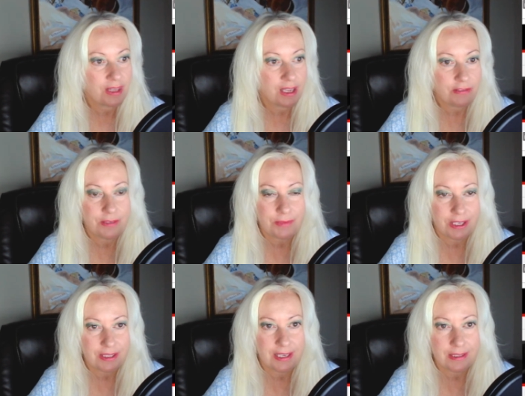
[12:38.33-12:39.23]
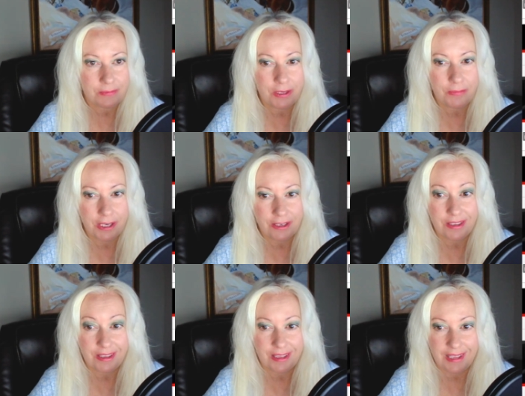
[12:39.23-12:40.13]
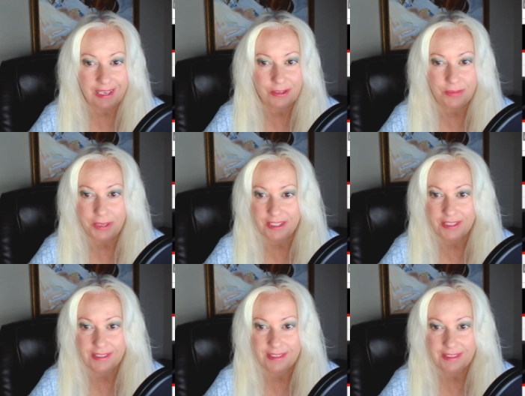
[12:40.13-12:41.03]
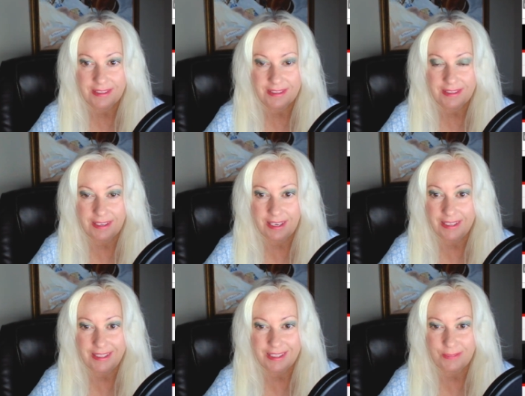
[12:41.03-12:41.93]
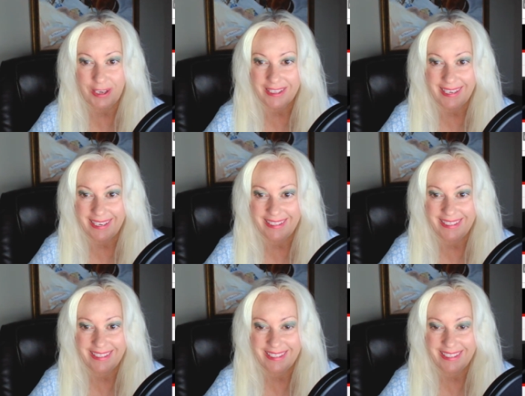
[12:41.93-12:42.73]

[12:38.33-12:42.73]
Every month has been better than the last months. I didn't expect that.